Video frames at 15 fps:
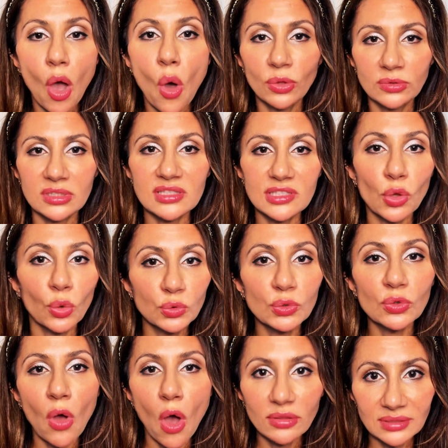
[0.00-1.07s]
on the
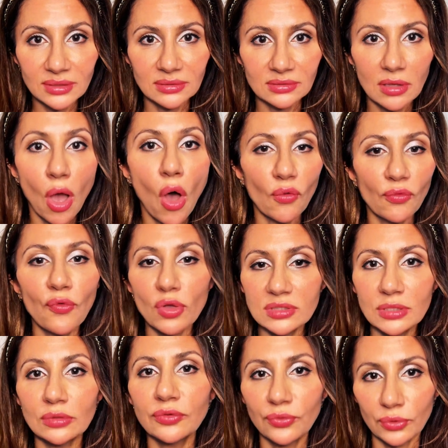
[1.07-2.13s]
CO2 content of
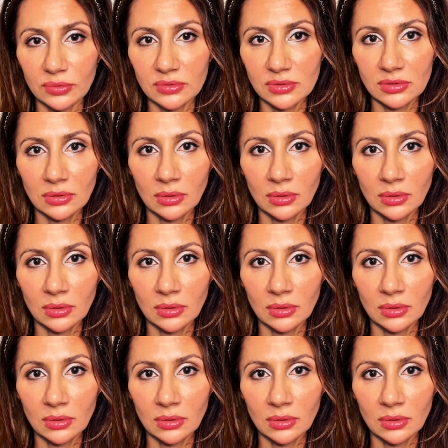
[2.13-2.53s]
fossil fuels.